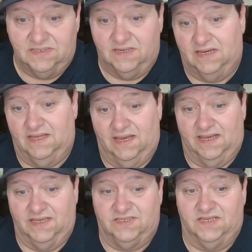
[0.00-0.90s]
I
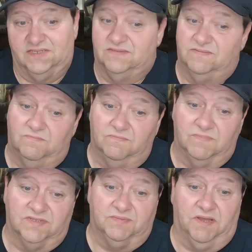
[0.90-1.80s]
guess that
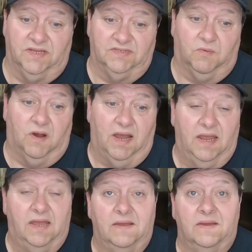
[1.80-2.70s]
explains
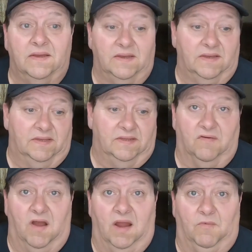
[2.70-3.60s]
why the
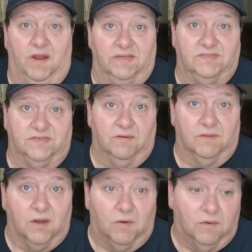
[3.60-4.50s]
crime rate is so
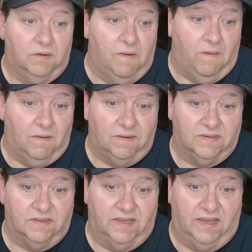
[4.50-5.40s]
low.
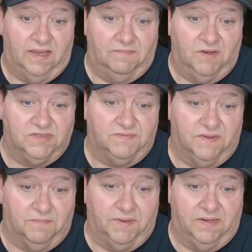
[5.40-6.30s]
And most
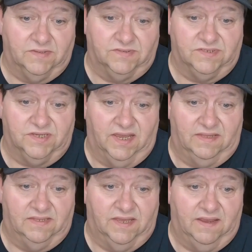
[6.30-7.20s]
Filipinos are saying
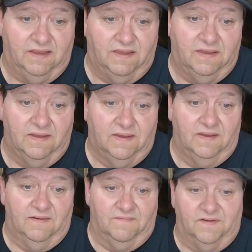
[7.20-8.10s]
that they
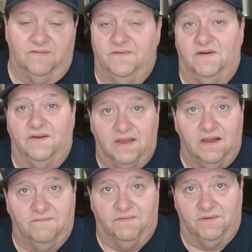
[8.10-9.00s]
feel very
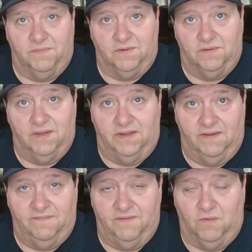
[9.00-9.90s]
comfortable and
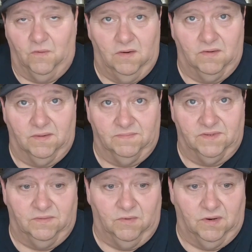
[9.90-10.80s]
they feel welcomed
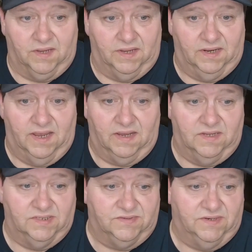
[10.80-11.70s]
working in that
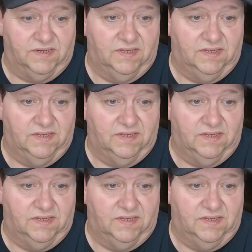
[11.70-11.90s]
country.